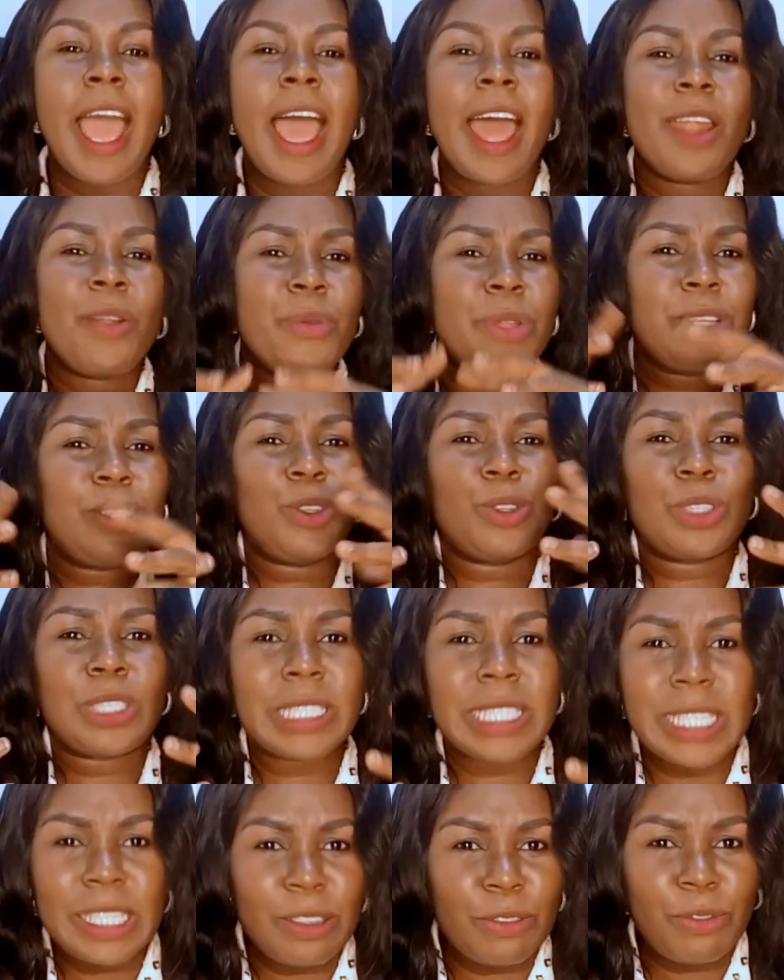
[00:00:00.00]
Arrange your
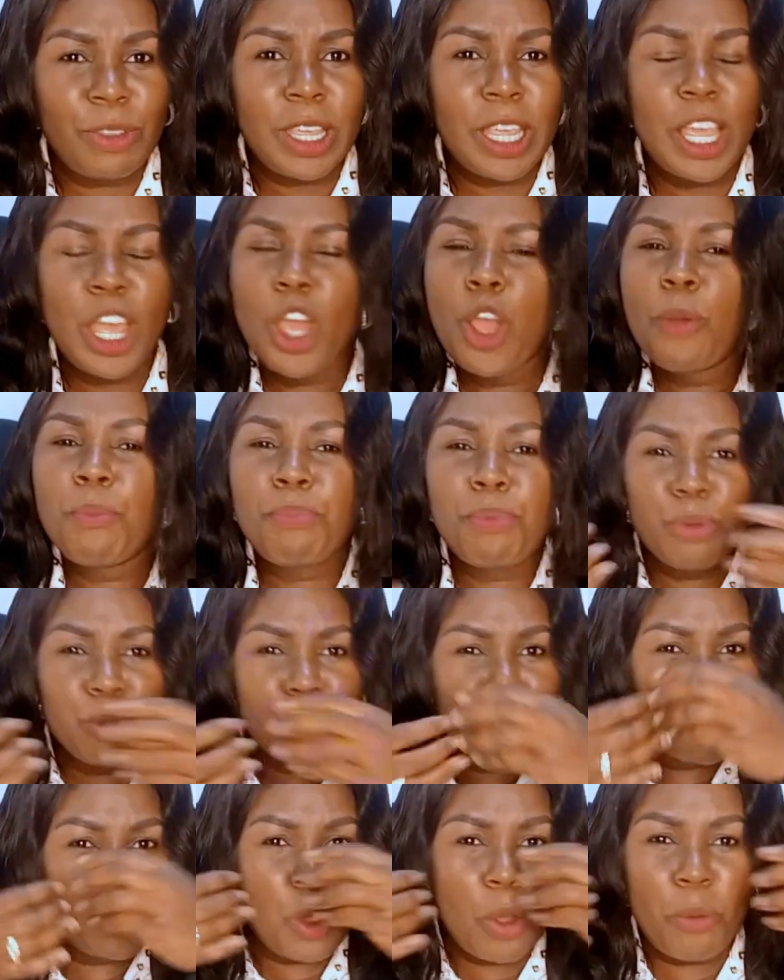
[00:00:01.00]
CV,
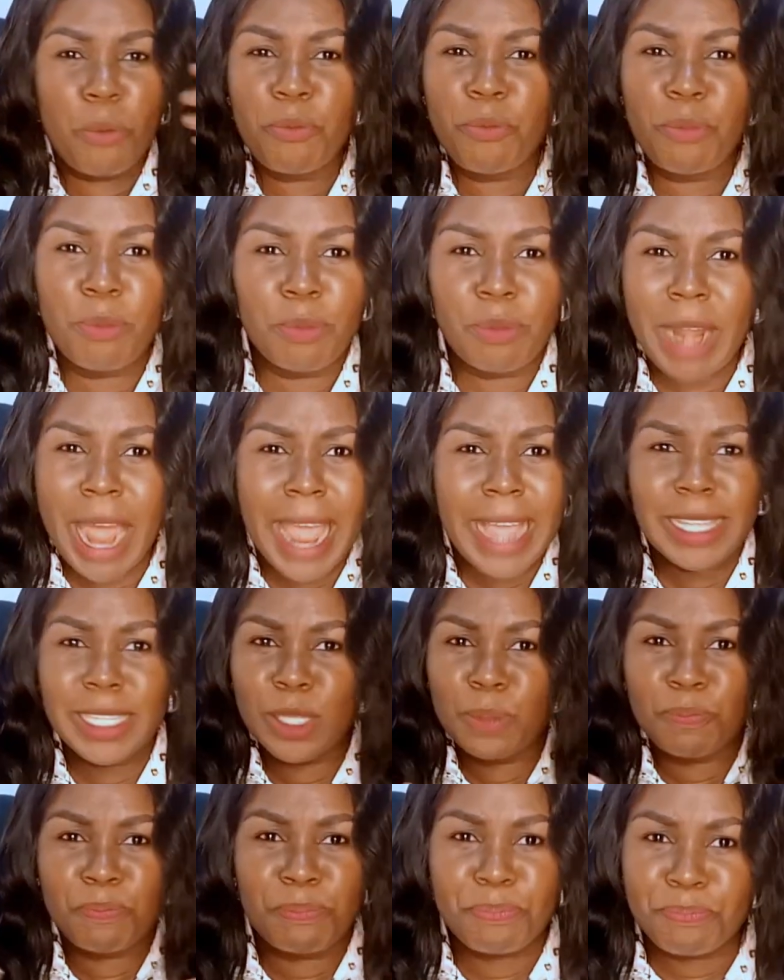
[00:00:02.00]
put your
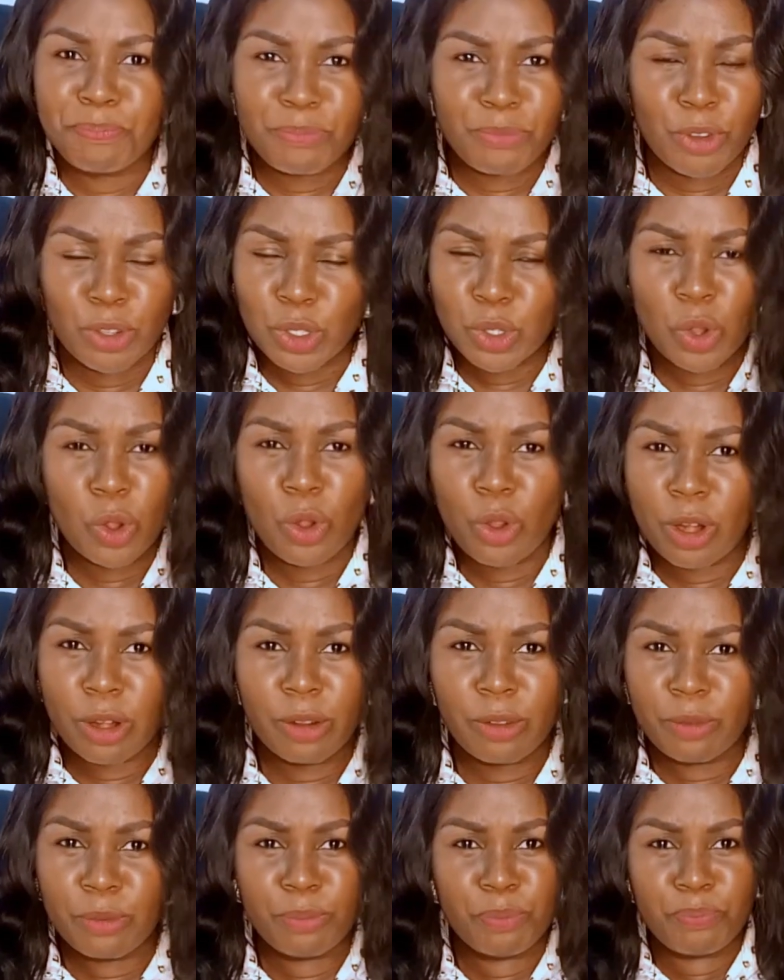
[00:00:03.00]
nice photo
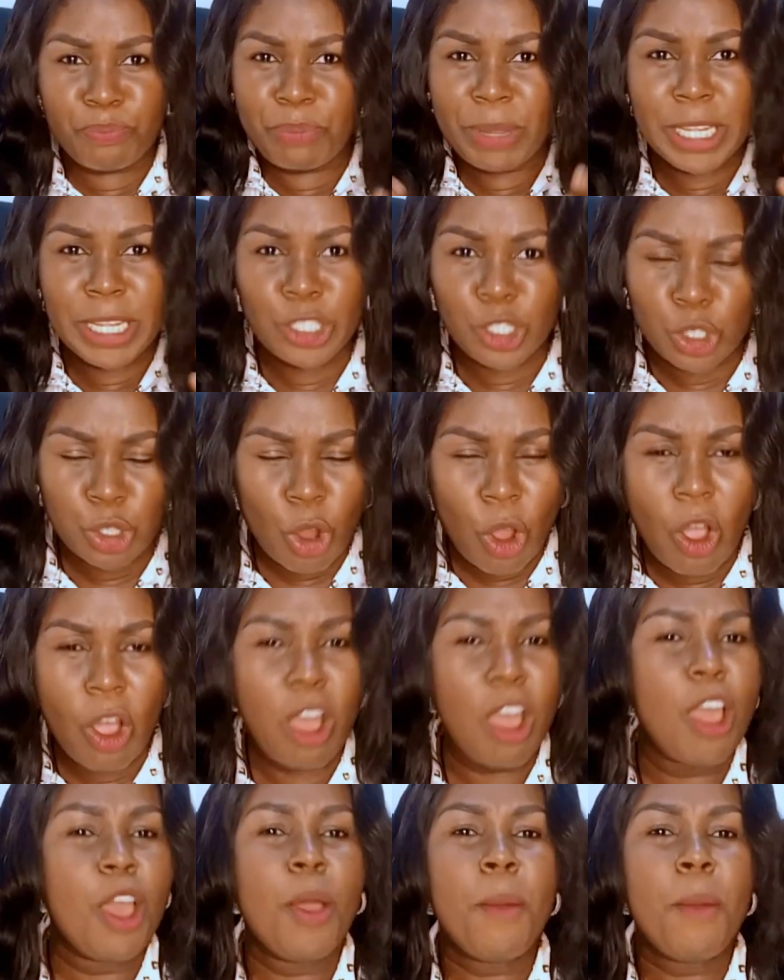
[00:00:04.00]
picture,